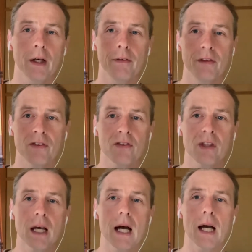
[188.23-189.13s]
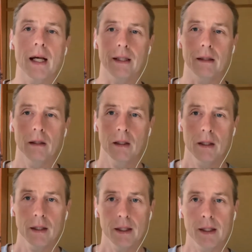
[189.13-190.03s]
And the sky
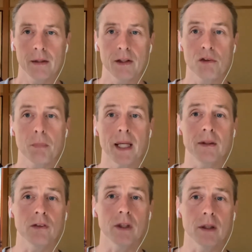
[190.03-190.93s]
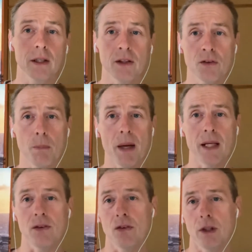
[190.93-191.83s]
in this painting is
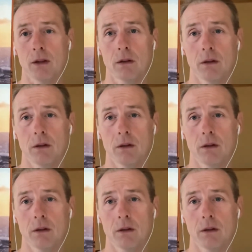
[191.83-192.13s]
amazing.